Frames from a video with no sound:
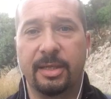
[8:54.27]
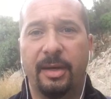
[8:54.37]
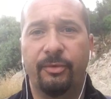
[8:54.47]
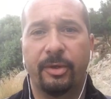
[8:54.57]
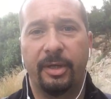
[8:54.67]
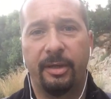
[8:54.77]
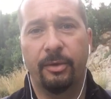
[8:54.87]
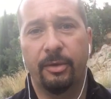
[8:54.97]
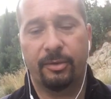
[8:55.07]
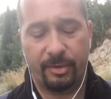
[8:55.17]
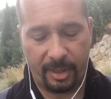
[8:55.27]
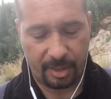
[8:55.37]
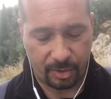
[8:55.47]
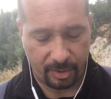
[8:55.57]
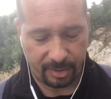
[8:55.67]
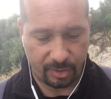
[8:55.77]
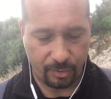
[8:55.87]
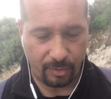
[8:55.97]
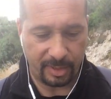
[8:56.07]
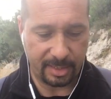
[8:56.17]
After the indoctrination is
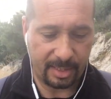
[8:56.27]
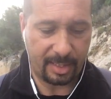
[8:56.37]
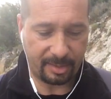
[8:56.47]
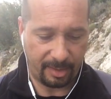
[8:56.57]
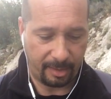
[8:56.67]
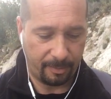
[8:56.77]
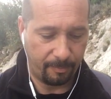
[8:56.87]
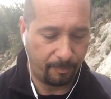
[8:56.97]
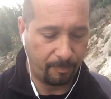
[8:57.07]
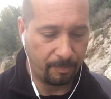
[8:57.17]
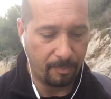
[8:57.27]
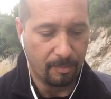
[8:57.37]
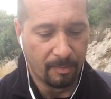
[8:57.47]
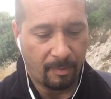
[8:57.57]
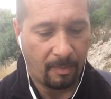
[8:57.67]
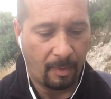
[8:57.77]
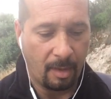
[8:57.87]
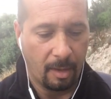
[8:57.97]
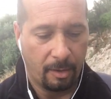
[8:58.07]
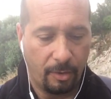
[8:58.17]
truly starting,
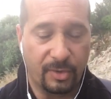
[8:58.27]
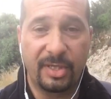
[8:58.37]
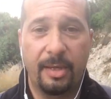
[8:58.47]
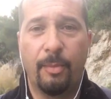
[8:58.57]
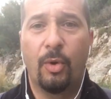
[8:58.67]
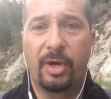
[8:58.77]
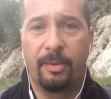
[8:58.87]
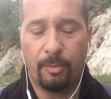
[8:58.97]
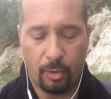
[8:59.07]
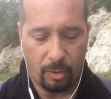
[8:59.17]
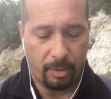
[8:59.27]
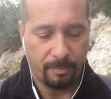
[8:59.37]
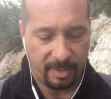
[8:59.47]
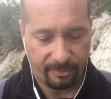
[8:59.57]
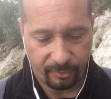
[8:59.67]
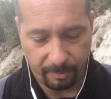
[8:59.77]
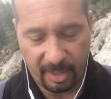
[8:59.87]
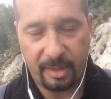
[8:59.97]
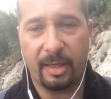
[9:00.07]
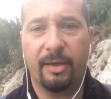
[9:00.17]
you see more and more, after
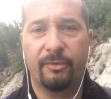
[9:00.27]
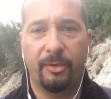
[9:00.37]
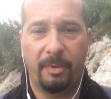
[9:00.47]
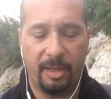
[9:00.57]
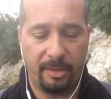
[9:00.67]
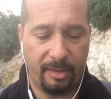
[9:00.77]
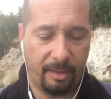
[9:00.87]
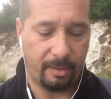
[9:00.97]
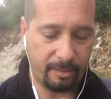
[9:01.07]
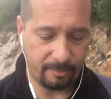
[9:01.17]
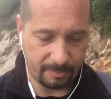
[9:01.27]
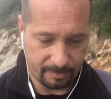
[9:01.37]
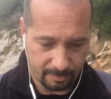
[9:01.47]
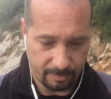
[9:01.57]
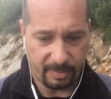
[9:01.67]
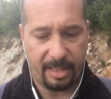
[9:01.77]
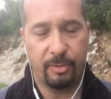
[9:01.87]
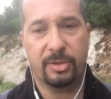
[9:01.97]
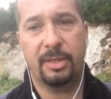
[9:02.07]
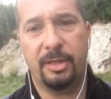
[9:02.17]
meeting,
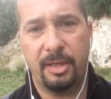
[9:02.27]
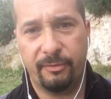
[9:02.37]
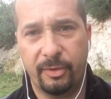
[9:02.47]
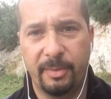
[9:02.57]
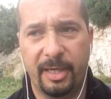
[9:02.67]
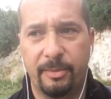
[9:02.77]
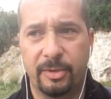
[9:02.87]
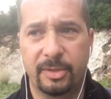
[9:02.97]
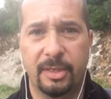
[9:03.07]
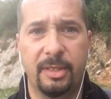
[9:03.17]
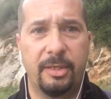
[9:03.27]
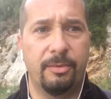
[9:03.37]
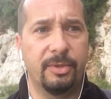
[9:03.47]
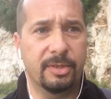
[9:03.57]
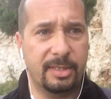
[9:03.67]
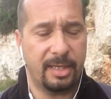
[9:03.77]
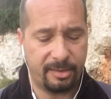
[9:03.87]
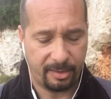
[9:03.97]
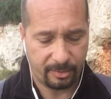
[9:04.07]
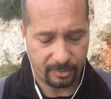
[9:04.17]
Bible study after Bible study, you will starting to